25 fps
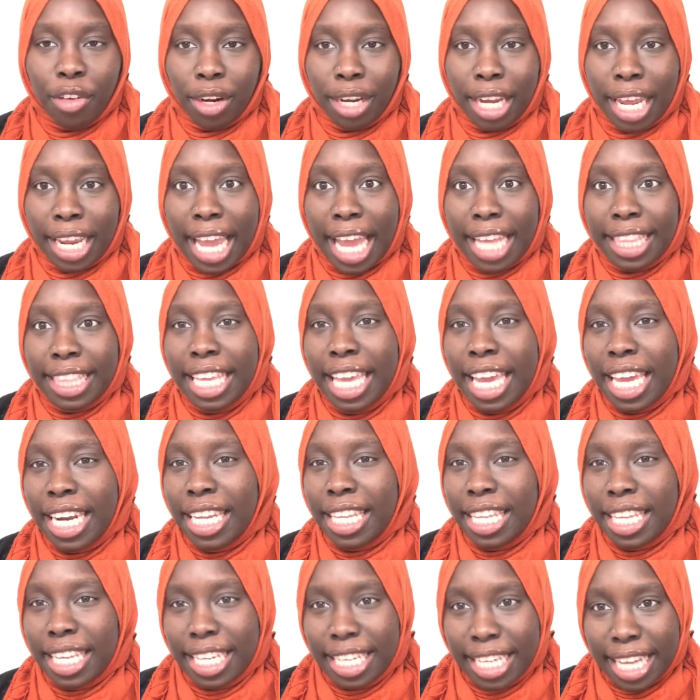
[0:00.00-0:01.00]
Like, at the end of
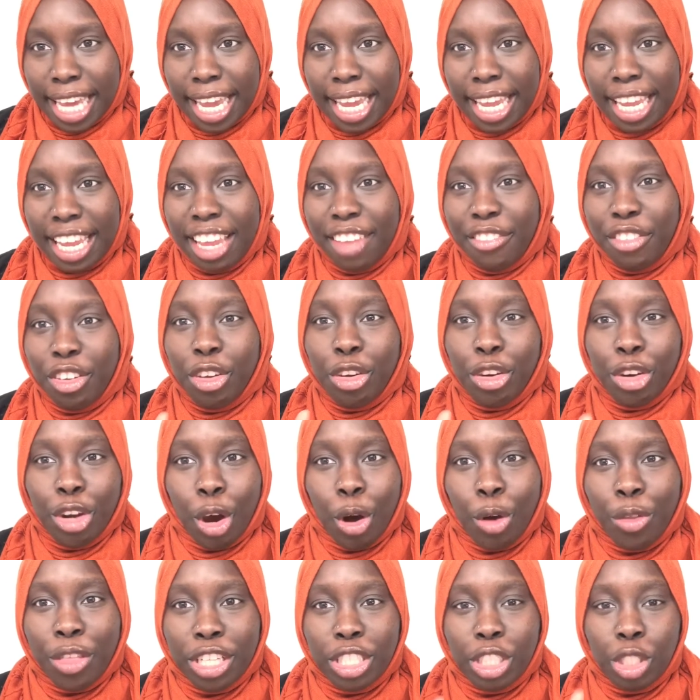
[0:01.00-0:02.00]
the day, if you know
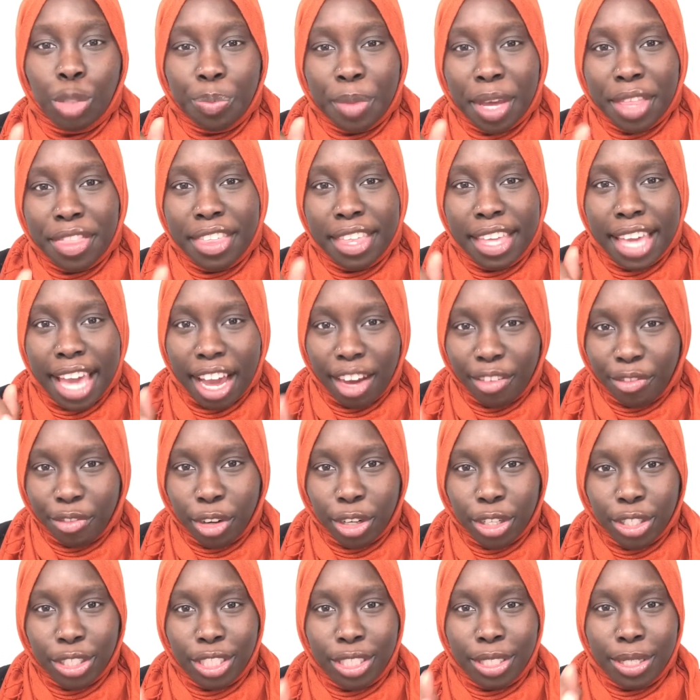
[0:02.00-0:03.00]
that you made the
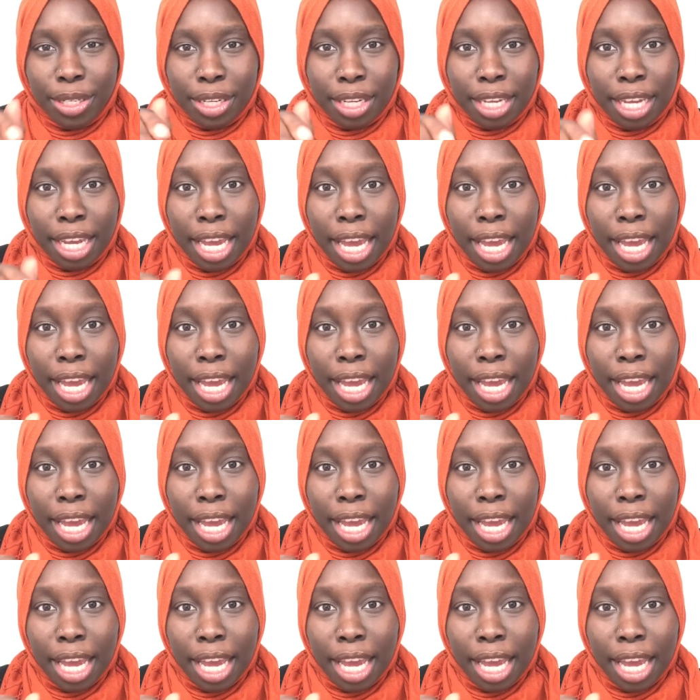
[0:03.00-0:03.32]
effort to